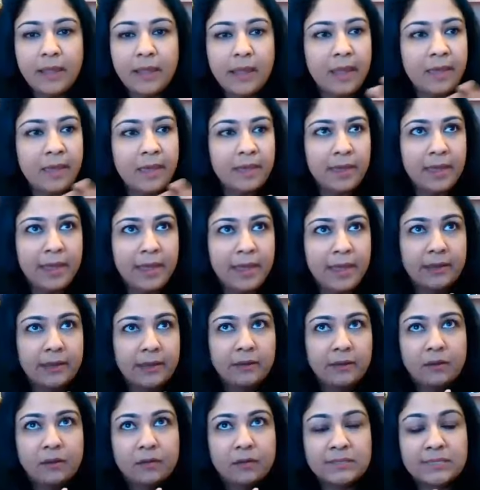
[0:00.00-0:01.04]
And
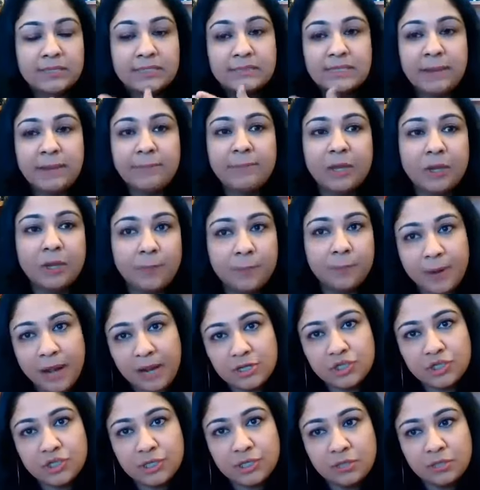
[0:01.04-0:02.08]
systemic
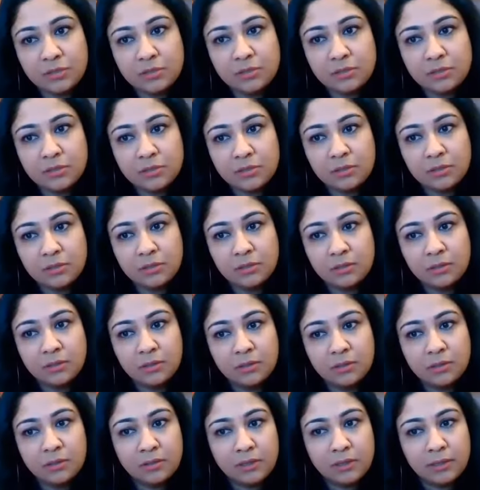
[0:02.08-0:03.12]
oppression,
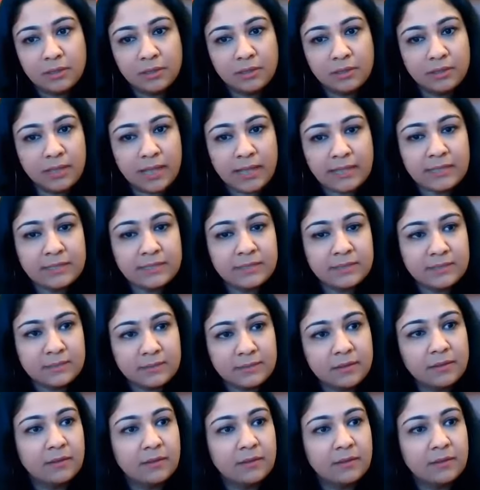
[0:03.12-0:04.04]
that's